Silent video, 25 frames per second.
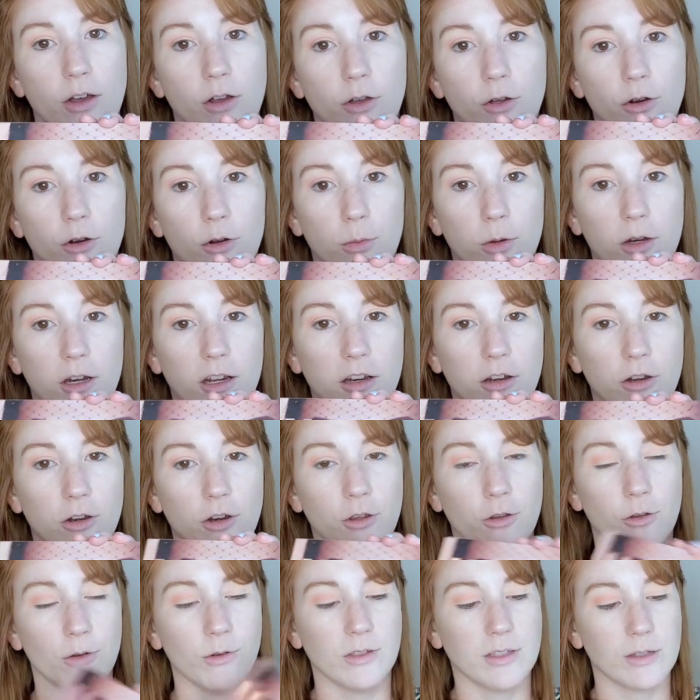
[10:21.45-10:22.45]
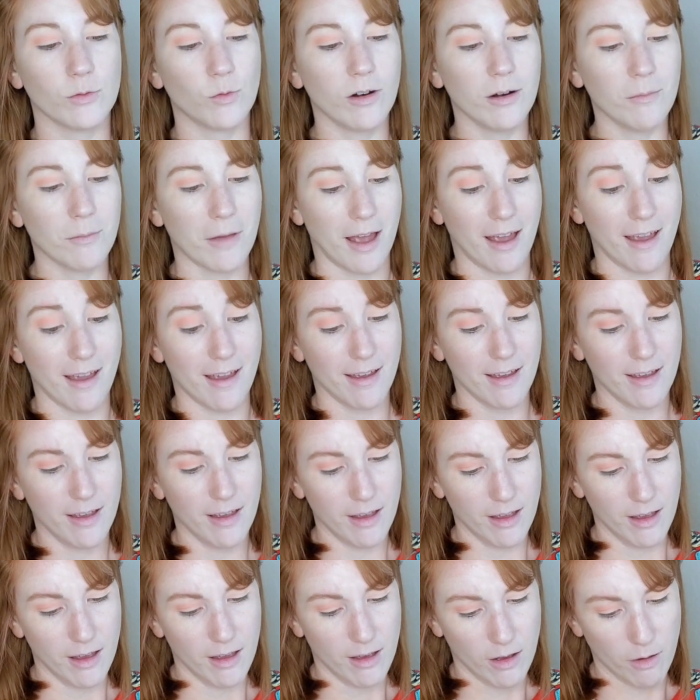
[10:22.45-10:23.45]
Beauty Nudes. One of my
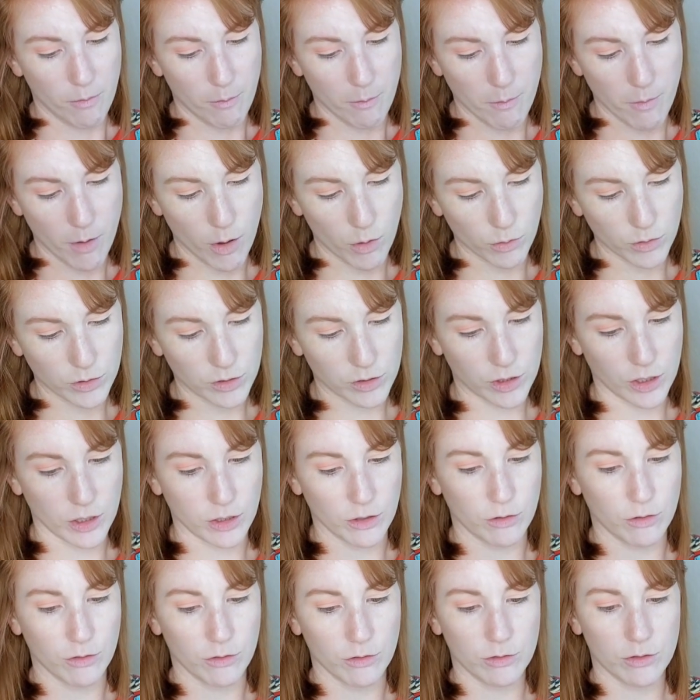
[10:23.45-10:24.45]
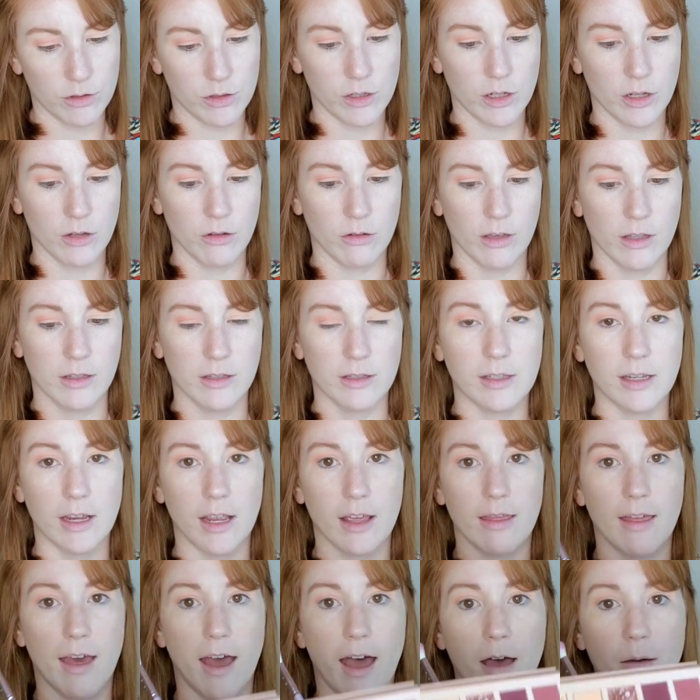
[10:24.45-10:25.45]
most used. You can see
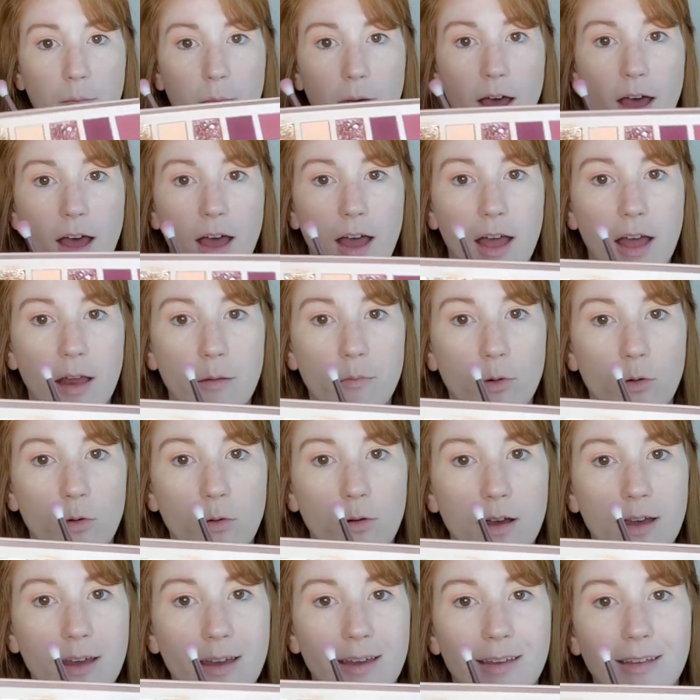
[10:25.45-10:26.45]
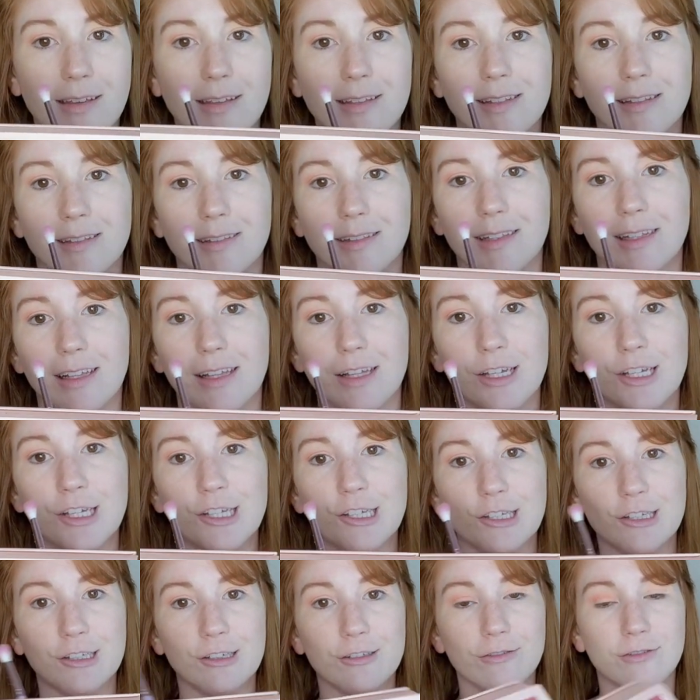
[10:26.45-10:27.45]
that bad boy is
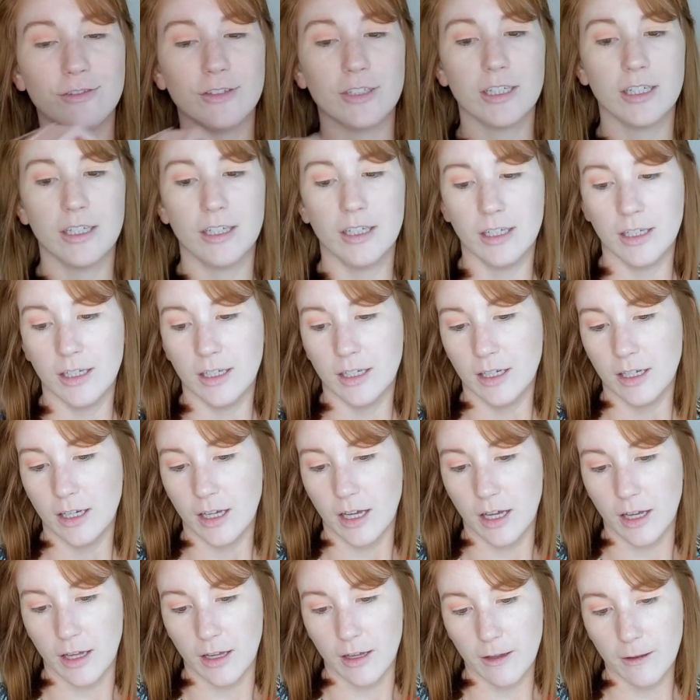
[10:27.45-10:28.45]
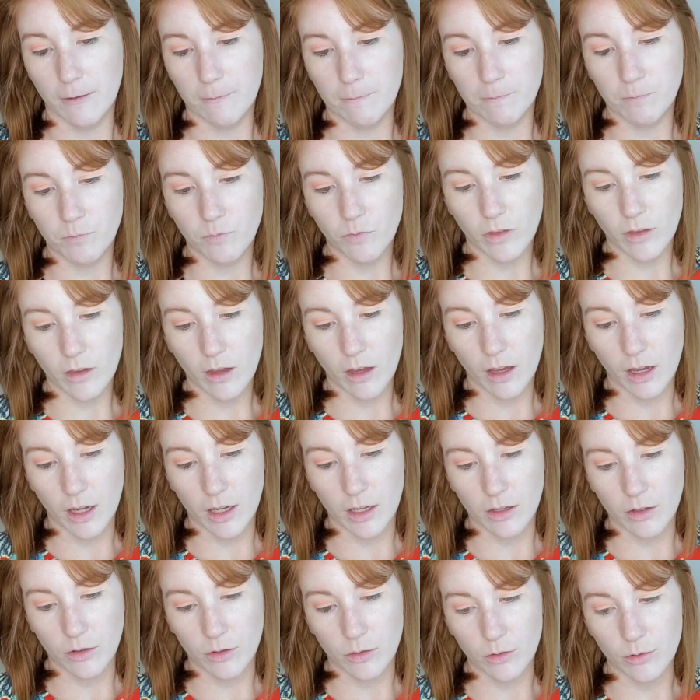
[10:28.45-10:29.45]
loved. I
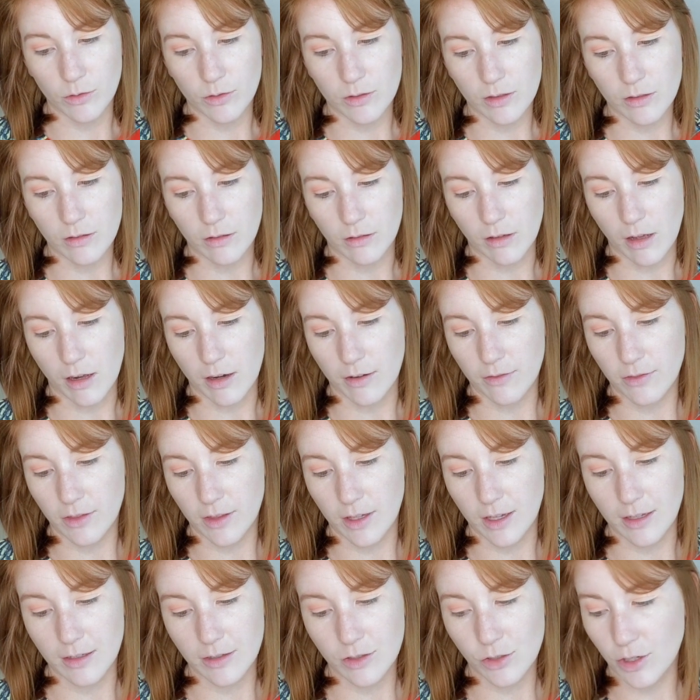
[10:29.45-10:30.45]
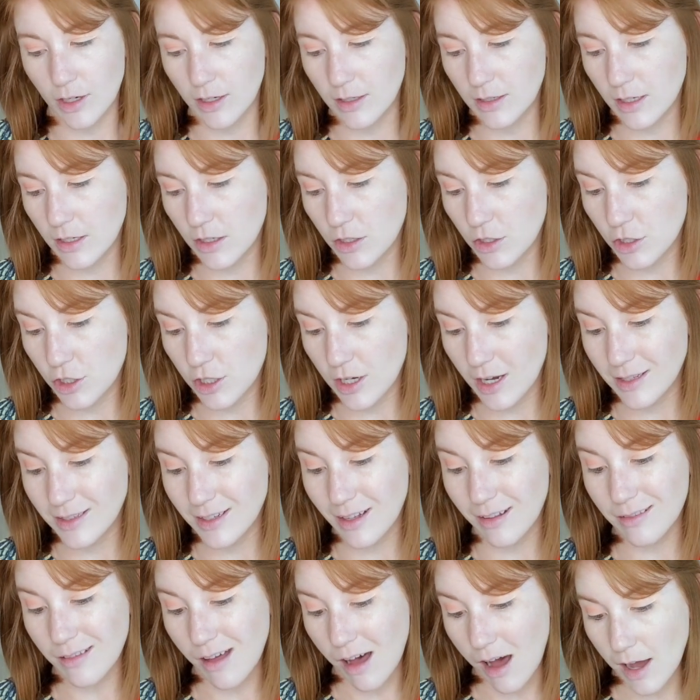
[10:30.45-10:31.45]
use a lot of these transition shades a
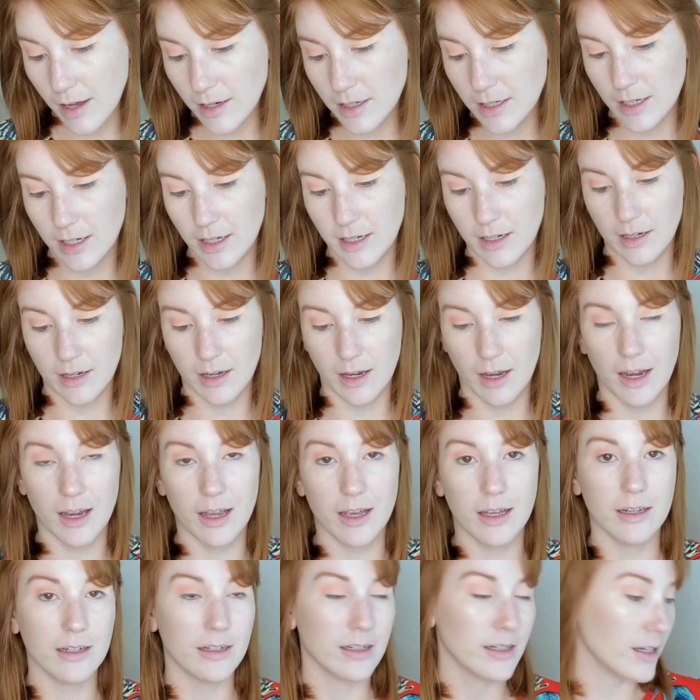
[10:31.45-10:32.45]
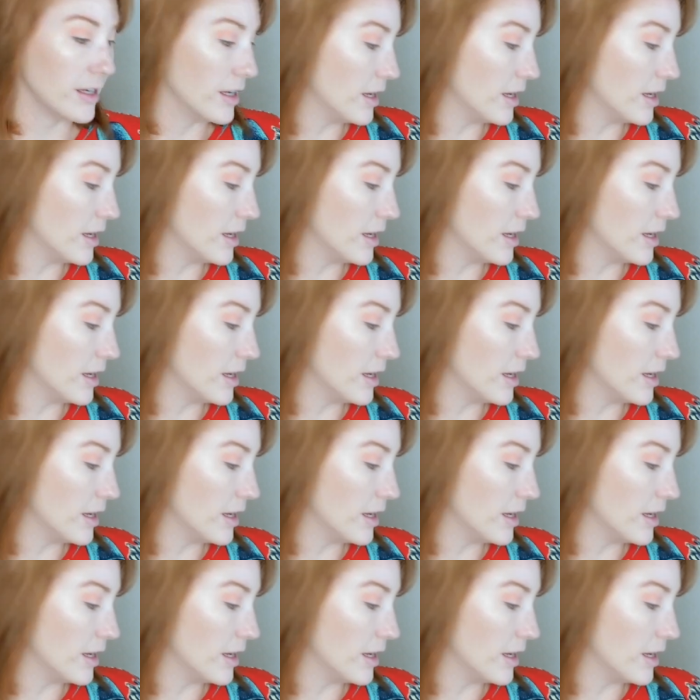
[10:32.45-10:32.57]
lot, and